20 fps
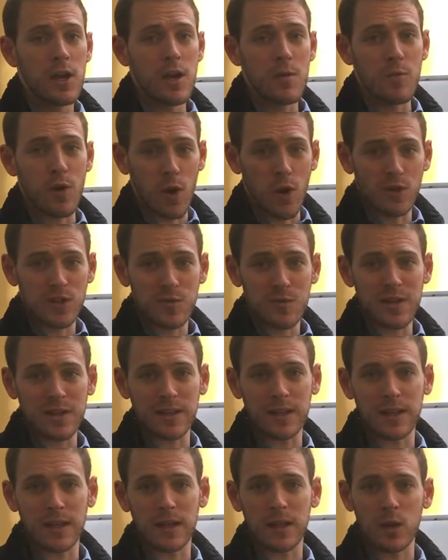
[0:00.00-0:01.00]
But
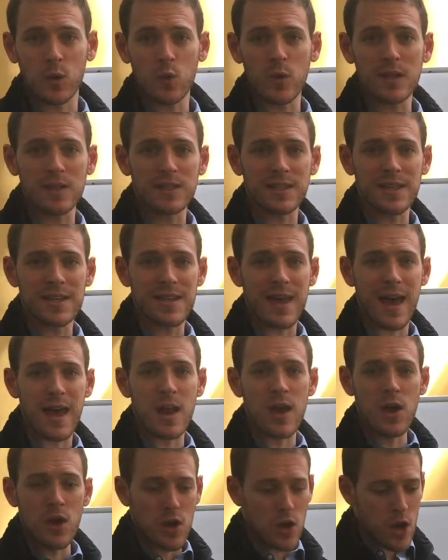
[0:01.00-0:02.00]
ultimately, here we see
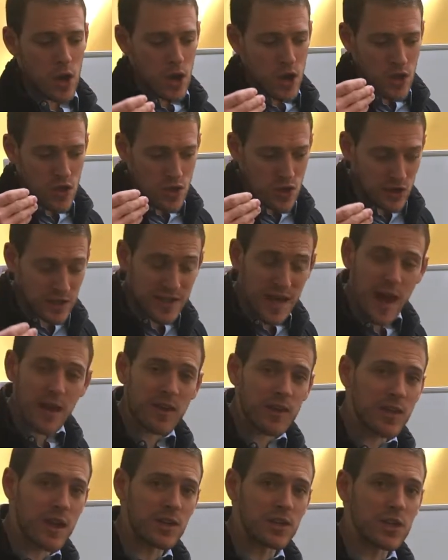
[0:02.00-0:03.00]
that the
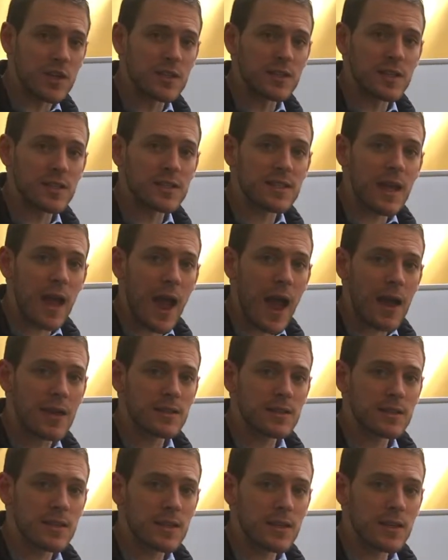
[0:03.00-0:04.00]
death that Jesus
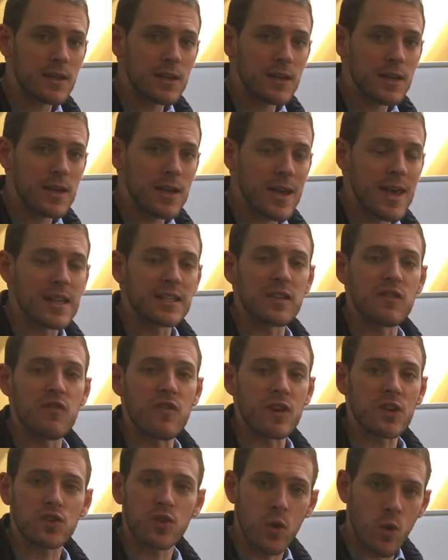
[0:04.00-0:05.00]
dies is a
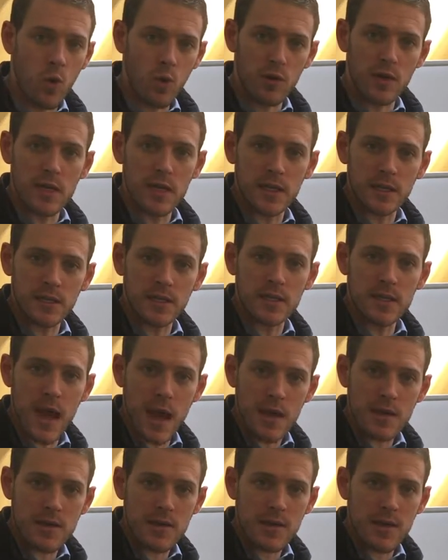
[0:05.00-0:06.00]
victorious
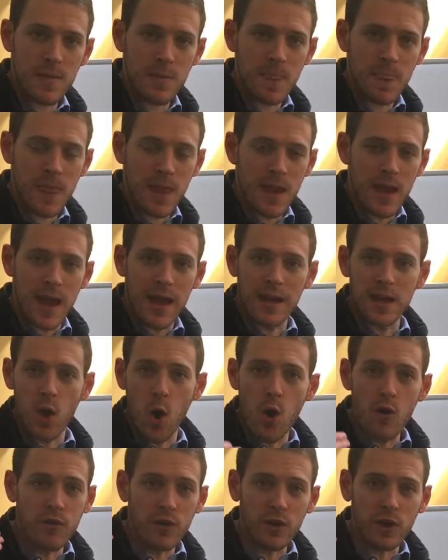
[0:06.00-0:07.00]
death. And he
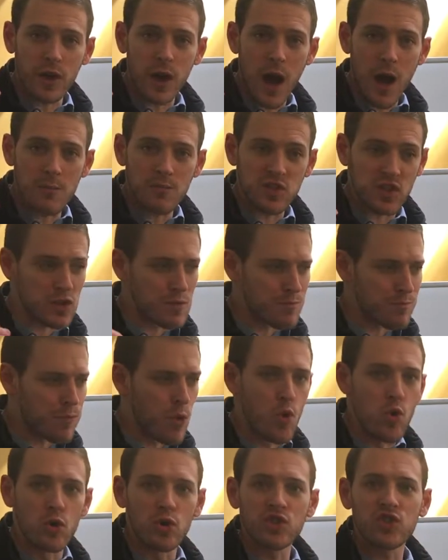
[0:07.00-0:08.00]
overcomes the
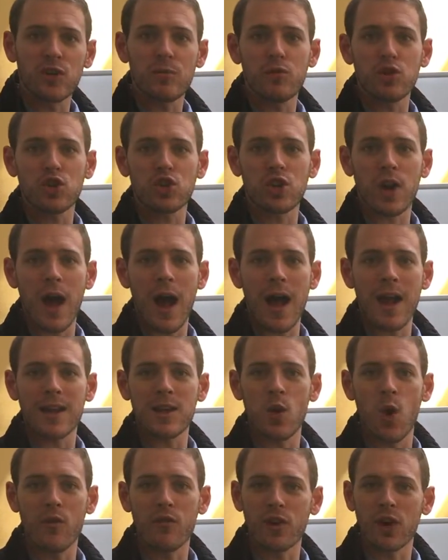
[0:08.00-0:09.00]
bulls of
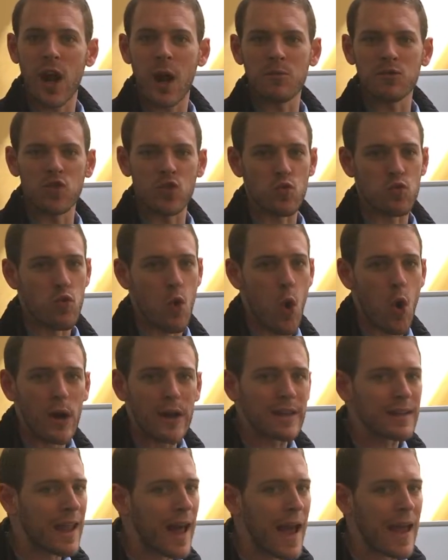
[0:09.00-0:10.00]
Bashan, he overcomes the
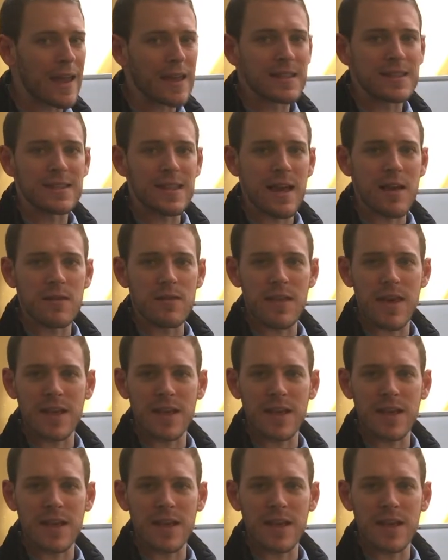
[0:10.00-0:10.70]
roaring lions that